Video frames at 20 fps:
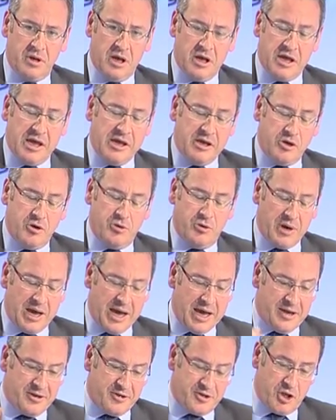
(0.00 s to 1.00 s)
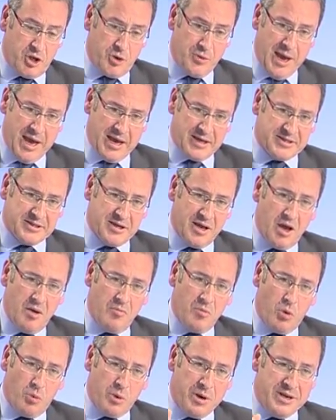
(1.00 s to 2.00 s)
EU and the US.
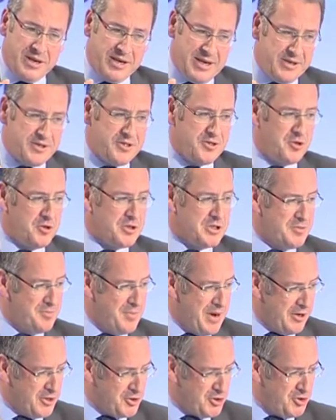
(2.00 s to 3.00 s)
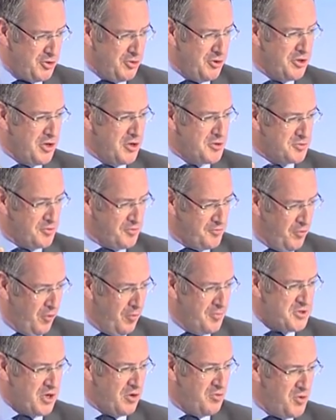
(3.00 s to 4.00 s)
But what we need to do is to make sure those
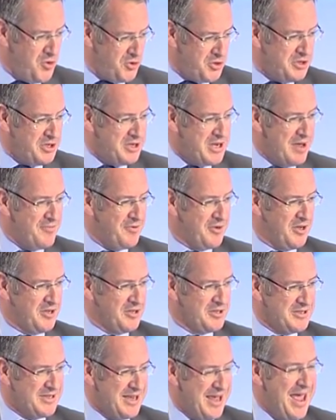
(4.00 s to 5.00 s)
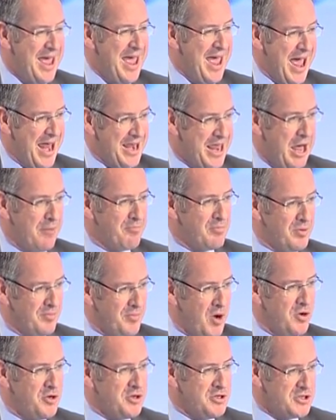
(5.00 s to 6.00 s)
reforms are rooted in evidence and help
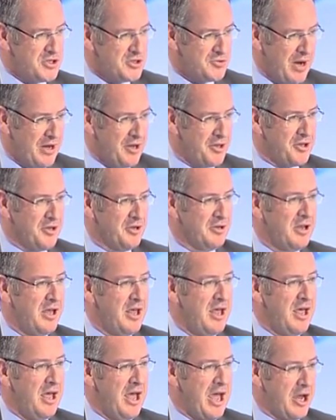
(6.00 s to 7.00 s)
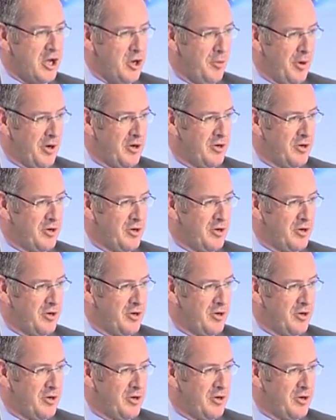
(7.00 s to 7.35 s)
promote and strengthen economic